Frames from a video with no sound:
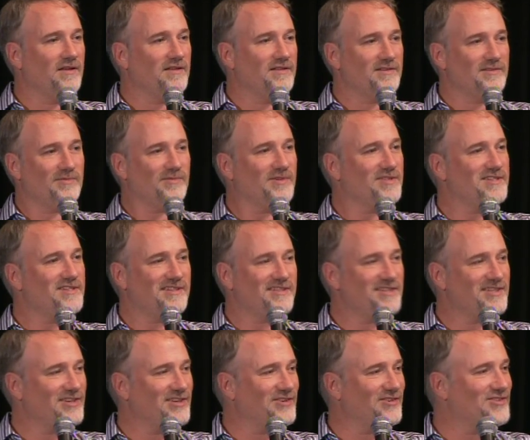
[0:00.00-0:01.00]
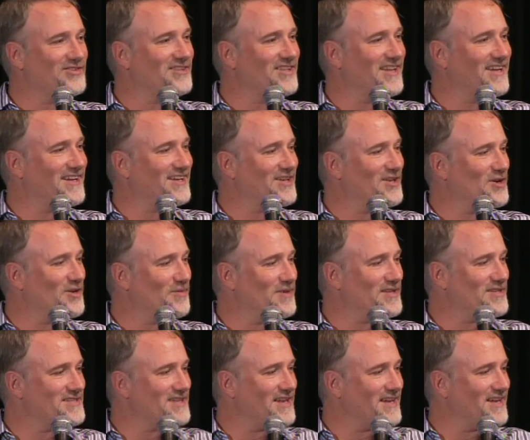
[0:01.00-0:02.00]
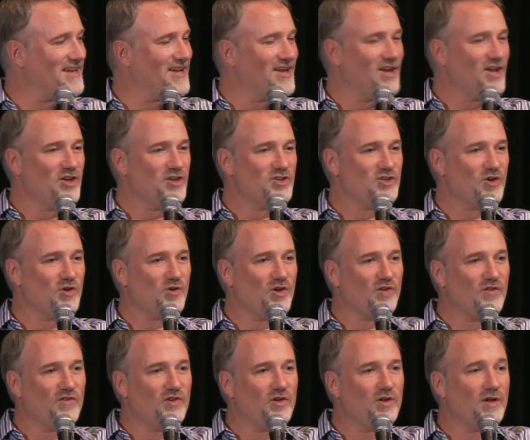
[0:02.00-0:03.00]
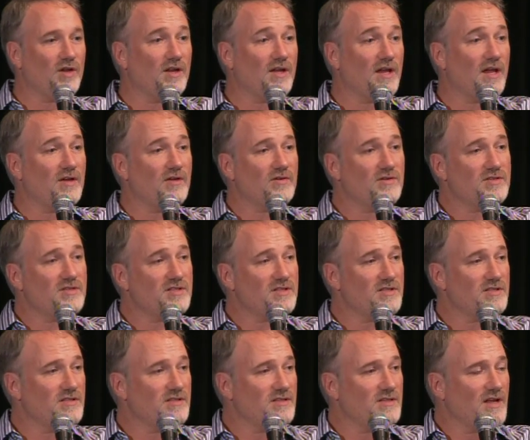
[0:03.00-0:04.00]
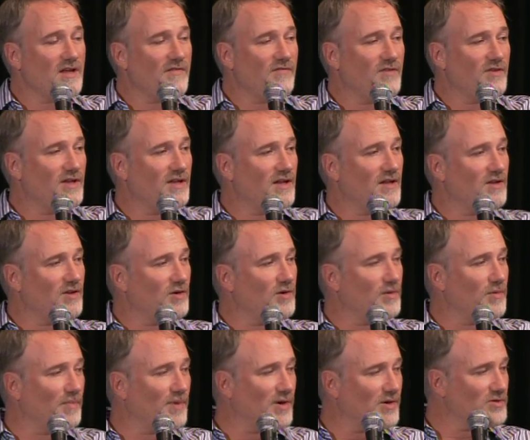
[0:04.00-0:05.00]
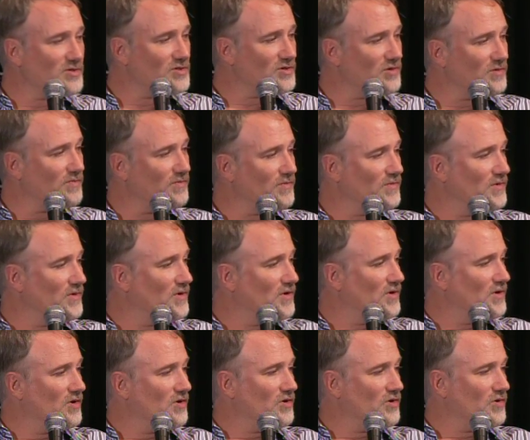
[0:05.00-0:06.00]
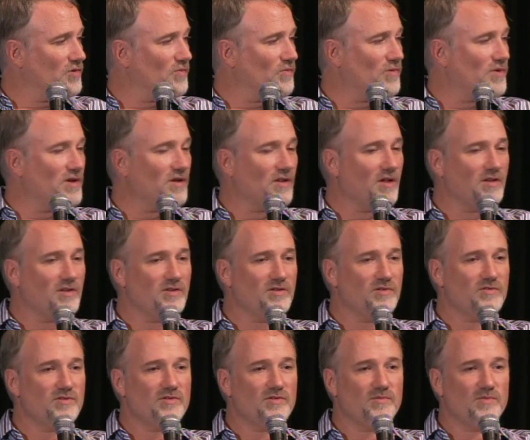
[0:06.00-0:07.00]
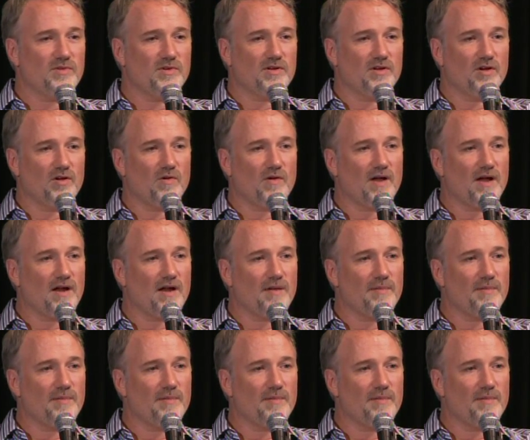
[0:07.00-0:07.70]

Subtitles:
So what's the excuse? Like, you know what I mean? It's like, so if you can get your stuff, you can post your reel on YouTube, you can go out.